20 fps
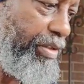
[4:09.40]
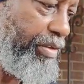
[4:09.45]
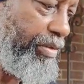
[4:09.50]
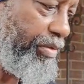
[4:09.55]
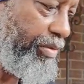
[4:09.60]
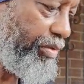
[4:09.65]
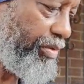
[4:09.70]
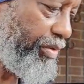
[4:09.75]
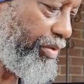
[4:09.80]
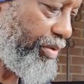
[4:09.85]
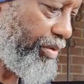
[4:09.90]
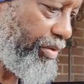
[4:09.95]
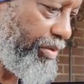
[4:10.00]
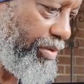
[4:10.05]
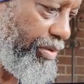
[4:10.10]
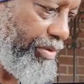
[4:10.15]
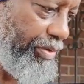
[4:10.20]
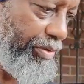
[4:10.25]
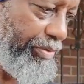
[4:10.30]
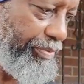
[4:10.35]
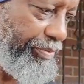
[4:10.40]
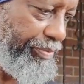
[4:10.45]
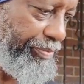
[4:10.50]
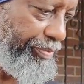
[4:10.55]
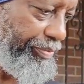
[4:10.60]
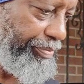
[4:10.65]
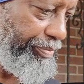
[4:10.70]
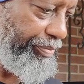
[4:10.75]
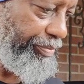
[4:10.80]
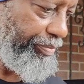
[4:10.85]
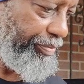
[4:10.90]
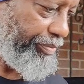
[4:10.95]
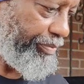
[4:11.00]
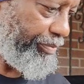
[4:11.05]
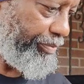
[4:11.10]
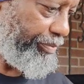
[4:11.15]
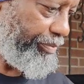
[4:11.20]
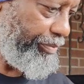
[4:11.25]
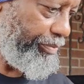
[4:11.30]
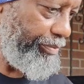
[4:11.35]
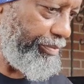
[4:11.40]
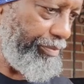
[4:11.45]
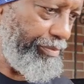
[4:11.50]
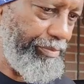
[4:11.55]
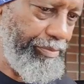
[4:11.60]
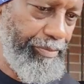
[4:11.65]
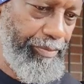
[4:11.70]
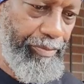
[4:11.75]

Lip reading: Nobody speaks.